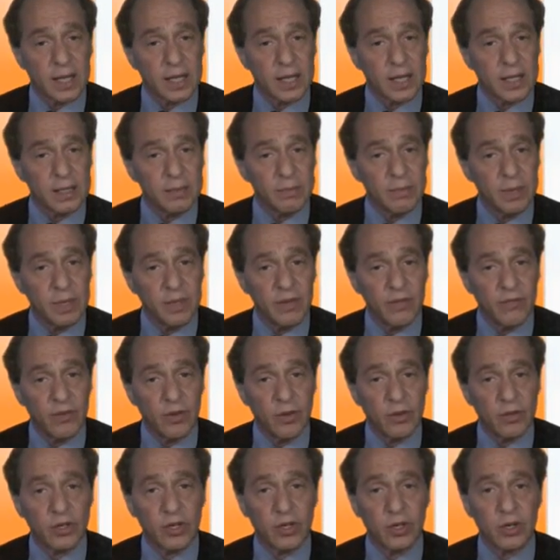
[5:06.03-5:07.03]
That doesn't mean the
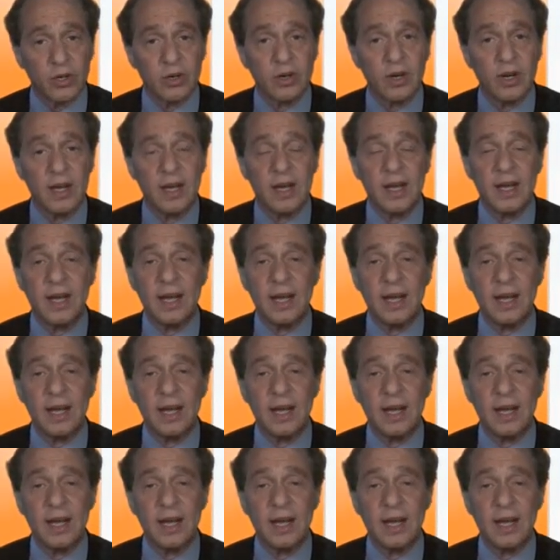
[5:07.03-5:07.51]
future